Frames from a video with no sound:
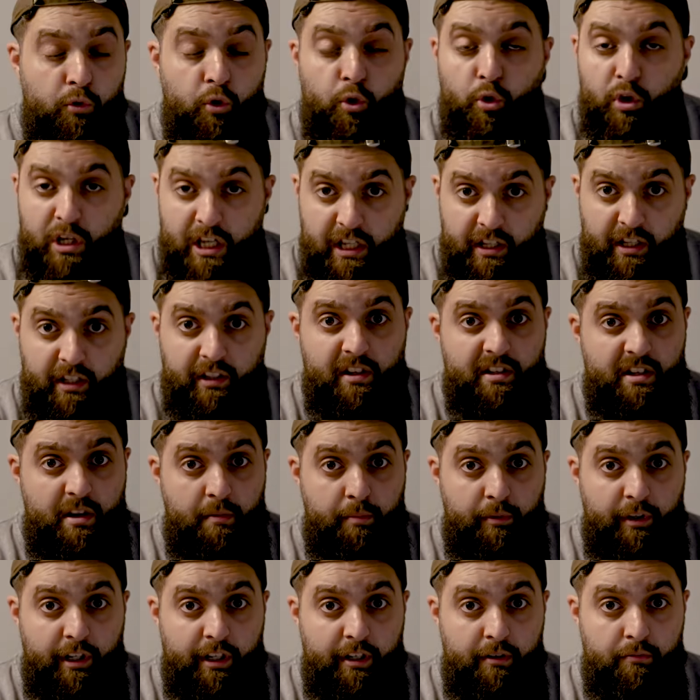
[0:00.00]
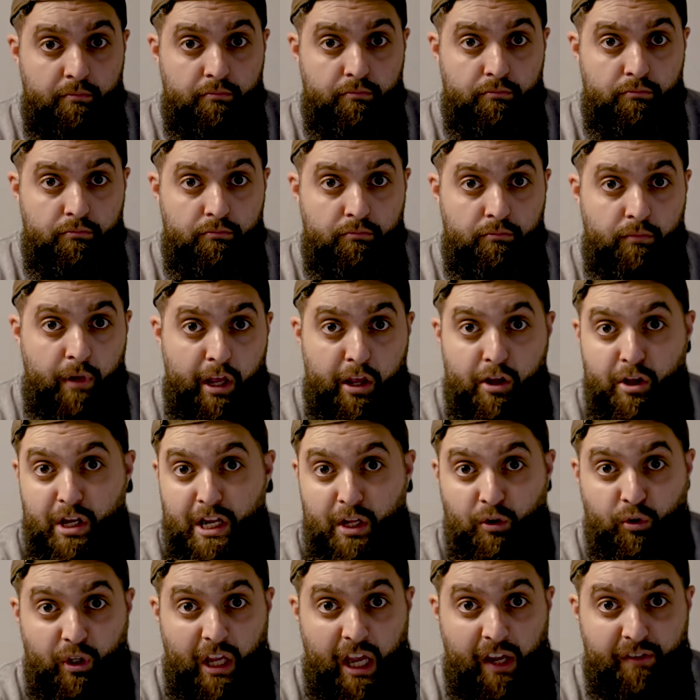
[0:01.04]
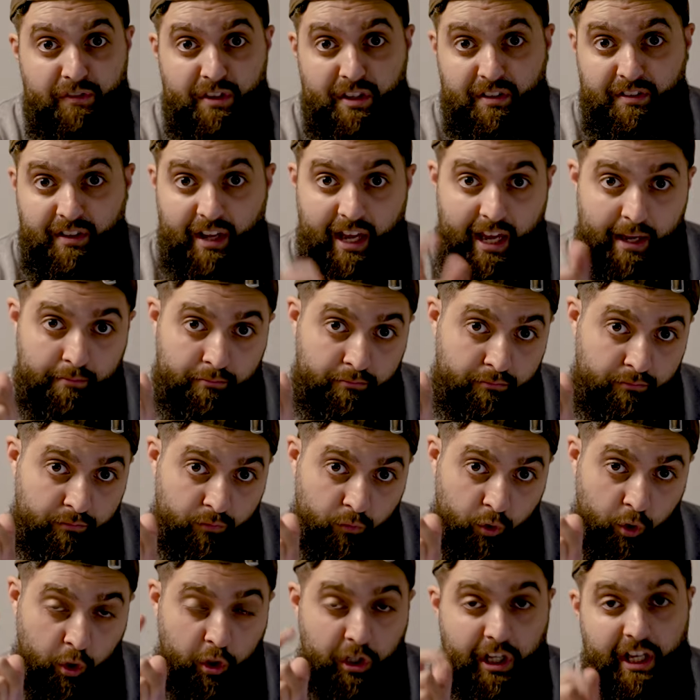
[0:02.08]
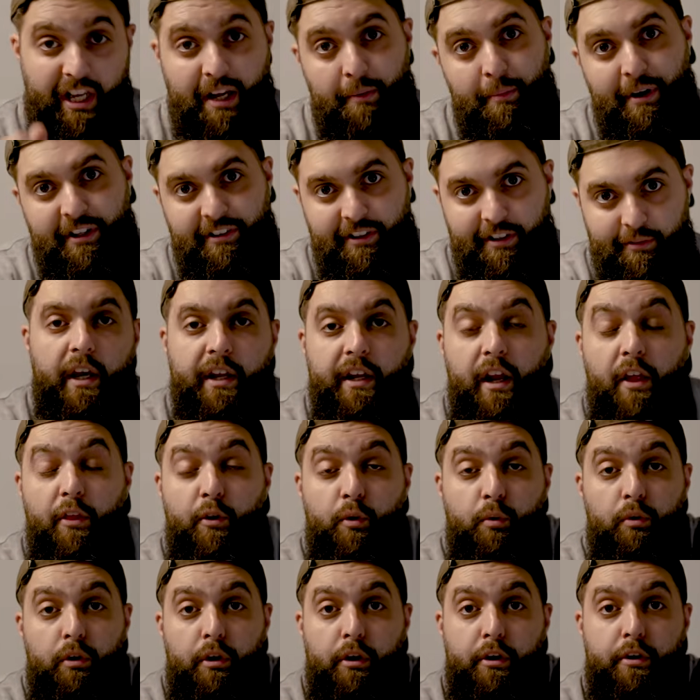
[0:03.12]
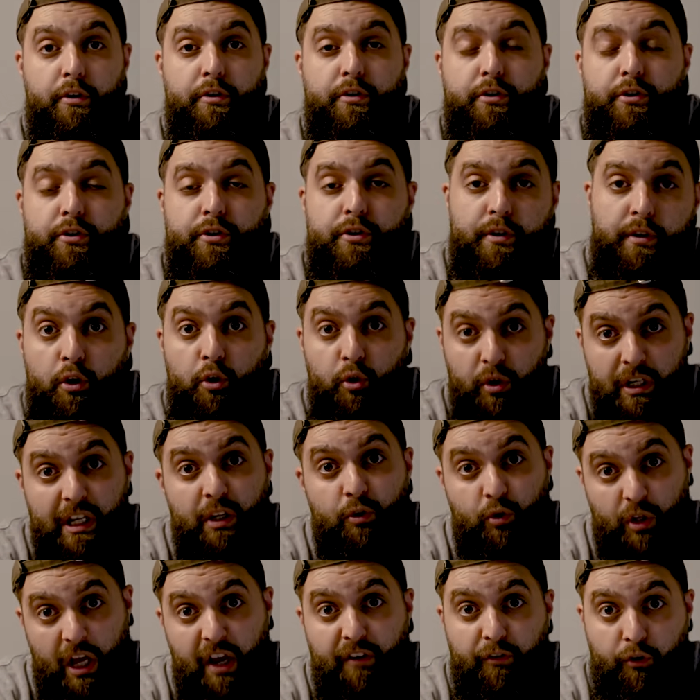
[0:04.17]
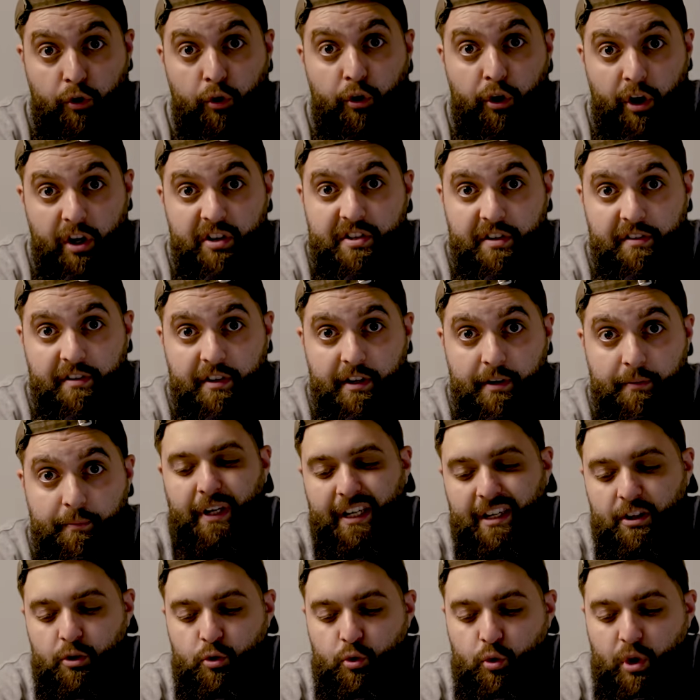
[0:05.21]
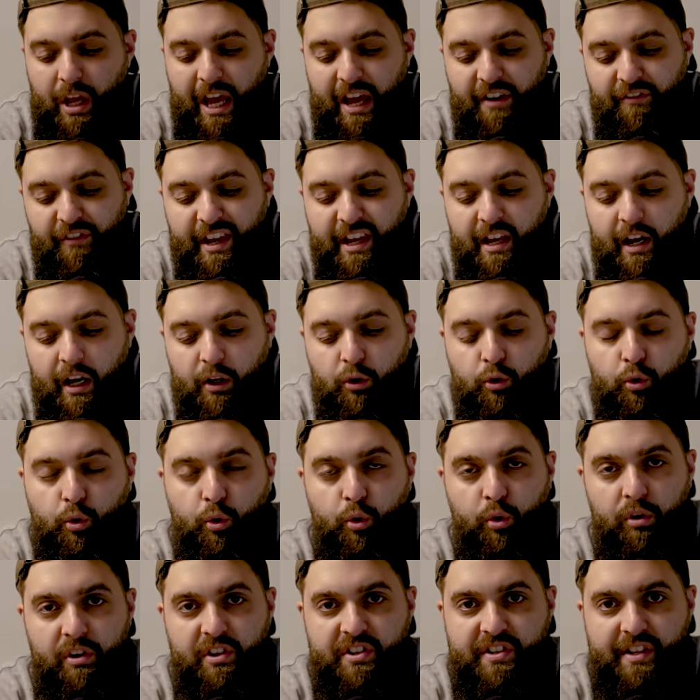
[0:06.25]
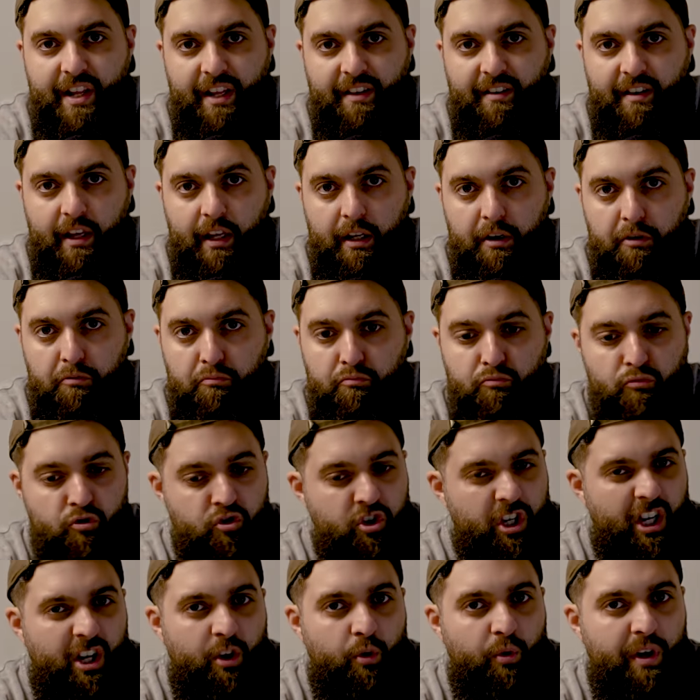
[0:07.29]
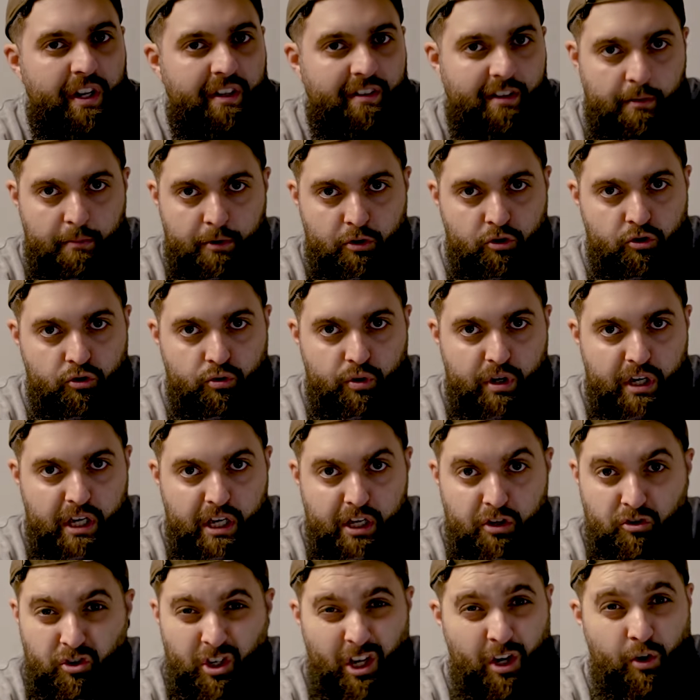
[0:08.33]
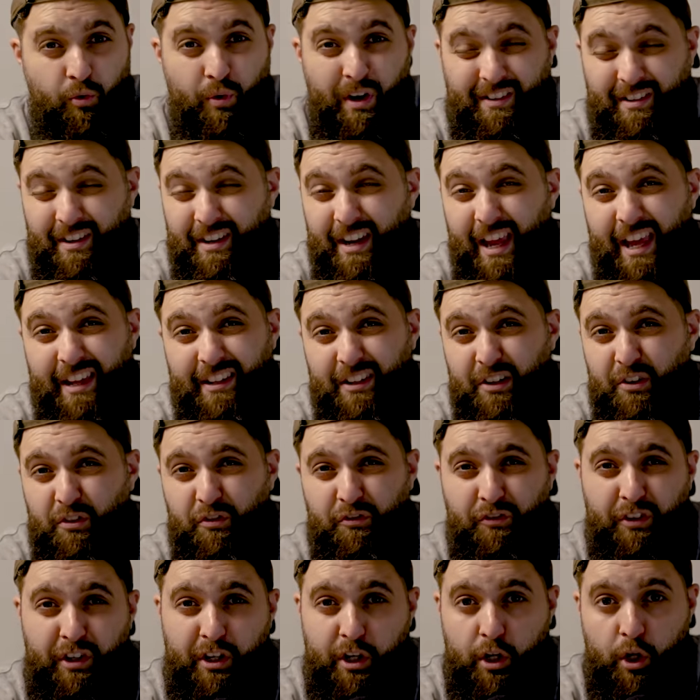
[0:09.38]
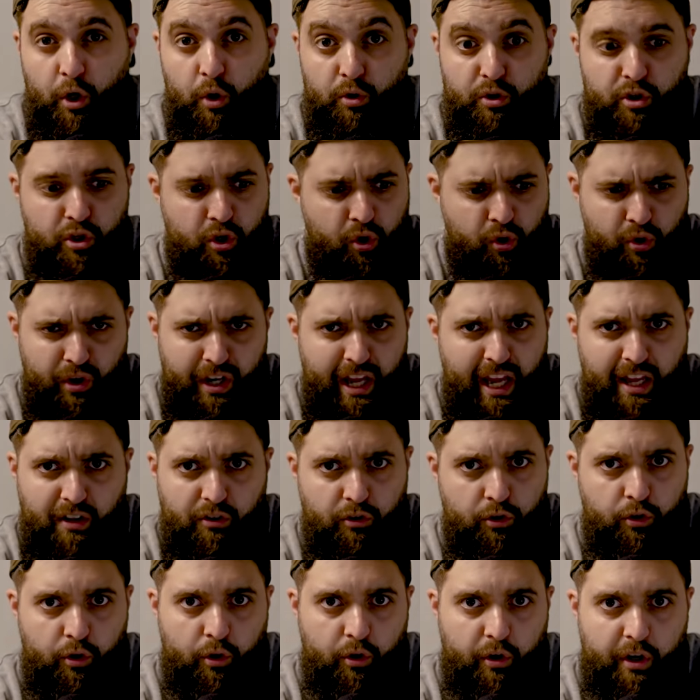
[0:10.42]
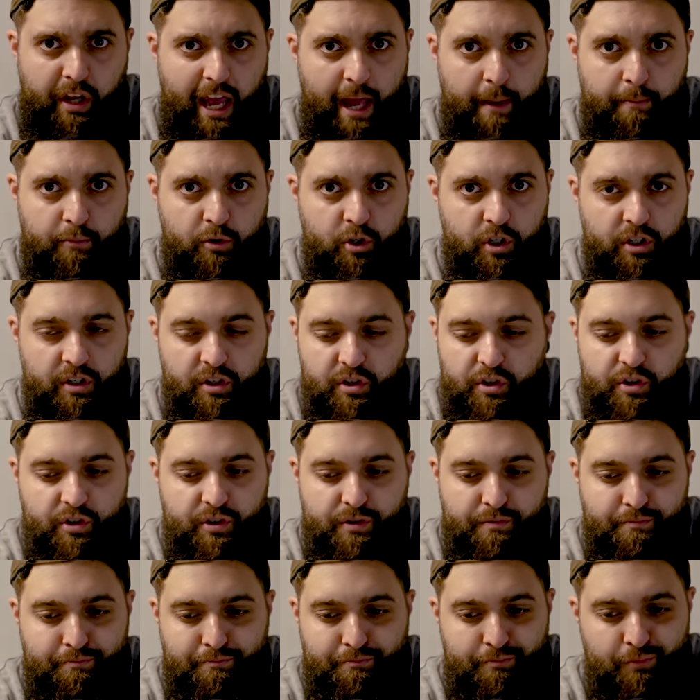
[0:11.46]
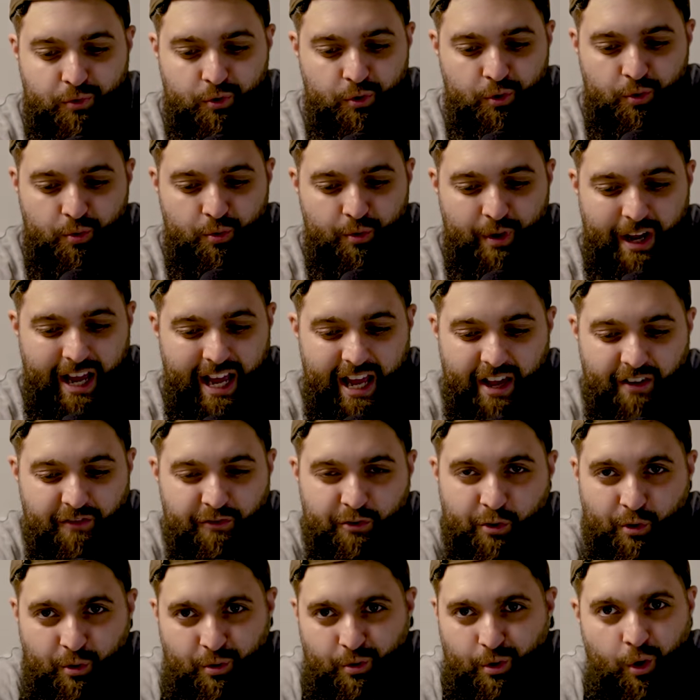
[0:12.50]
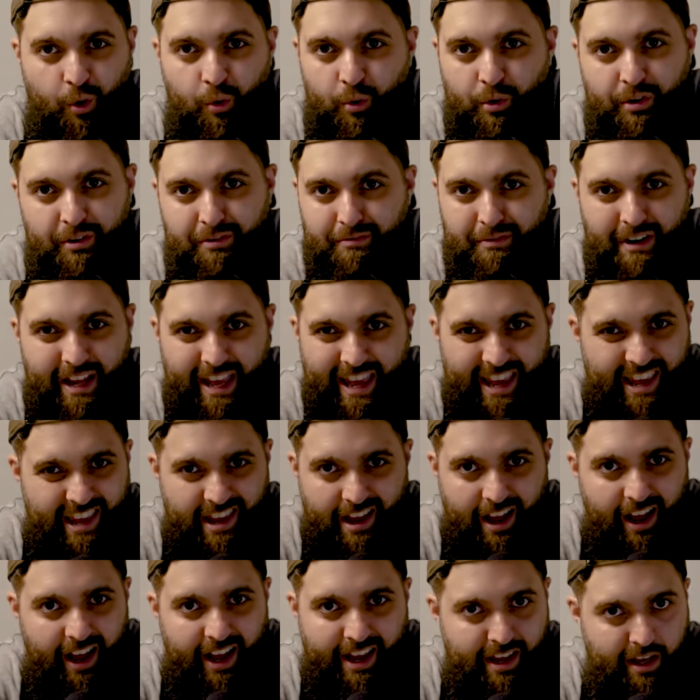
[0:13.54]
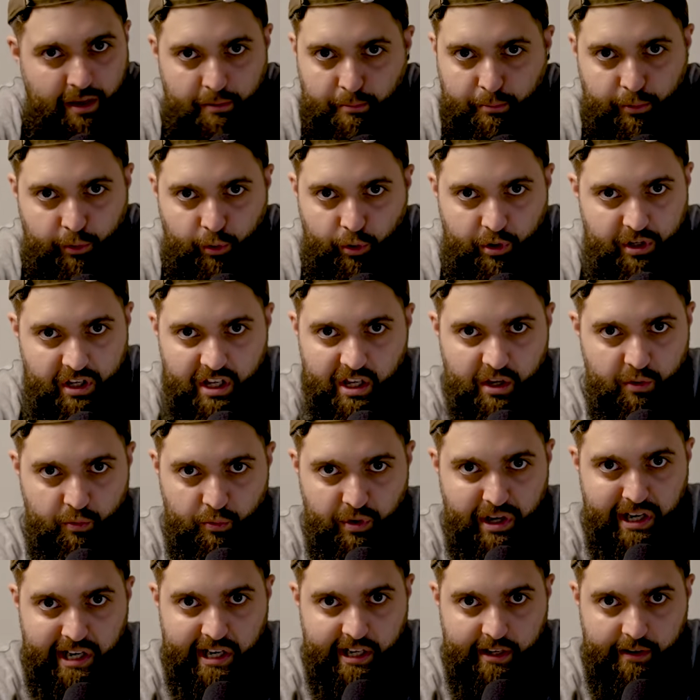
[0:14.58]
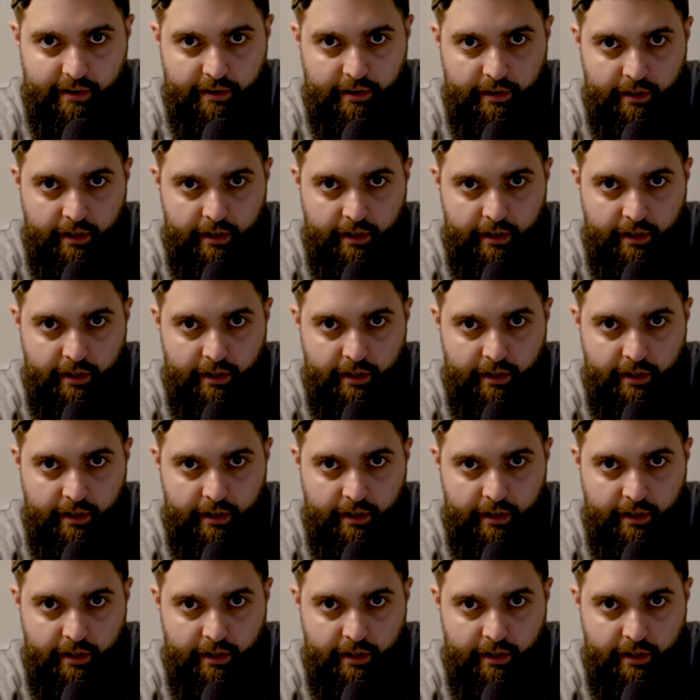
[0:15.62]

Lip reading: you need the discipline and you need to have the time to click a button. In other words, you need to have curiosity because you have AI tools that can generate imagery, generate and edit videos, create your captions. You have your own AI employee, really.